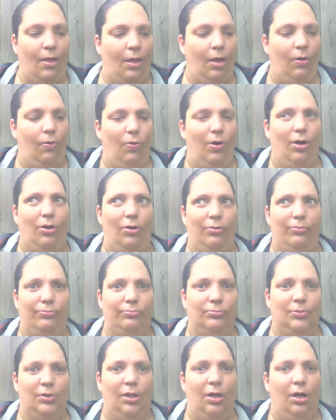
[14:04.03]
Well,
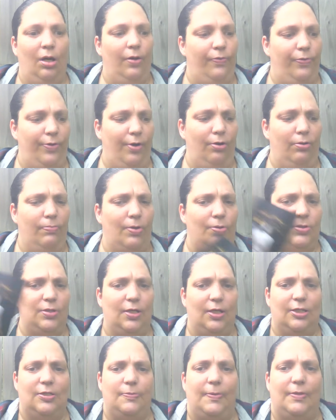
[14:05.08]
third most
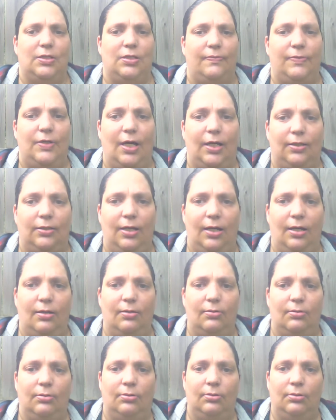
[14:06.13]
expensive deck now.
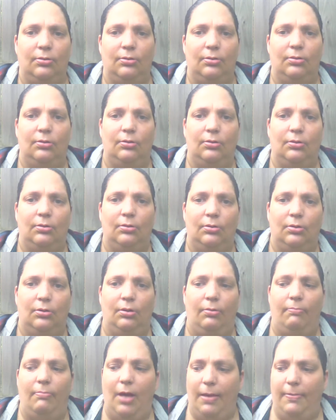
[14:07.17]

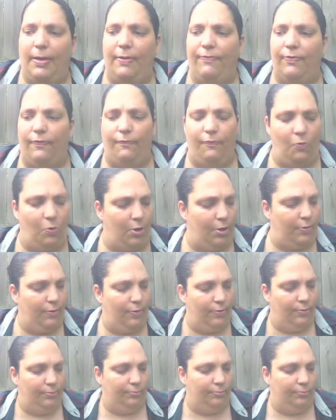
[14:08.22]
Maybe even fourth.